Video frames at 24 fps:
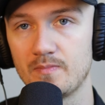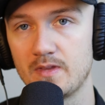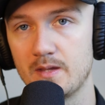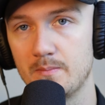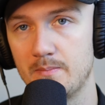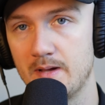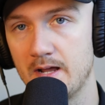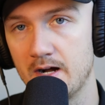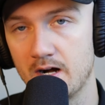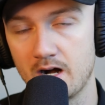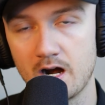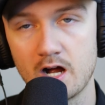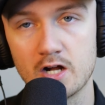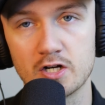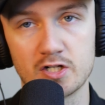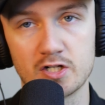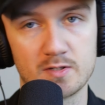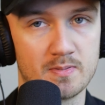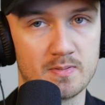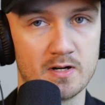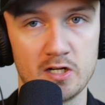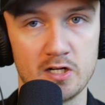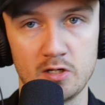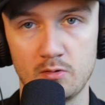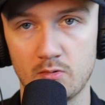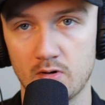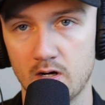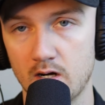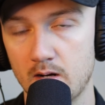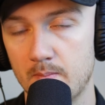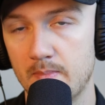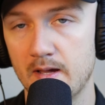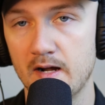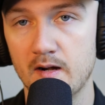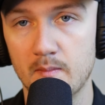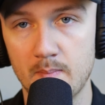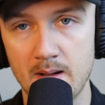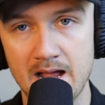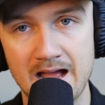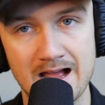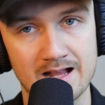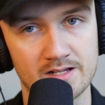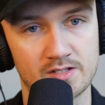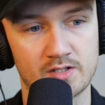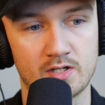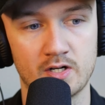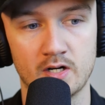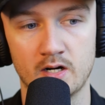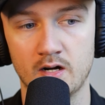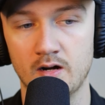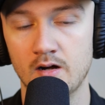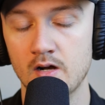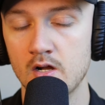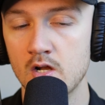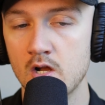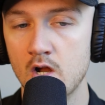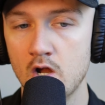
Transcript: a better entrepreneur, a better pastor.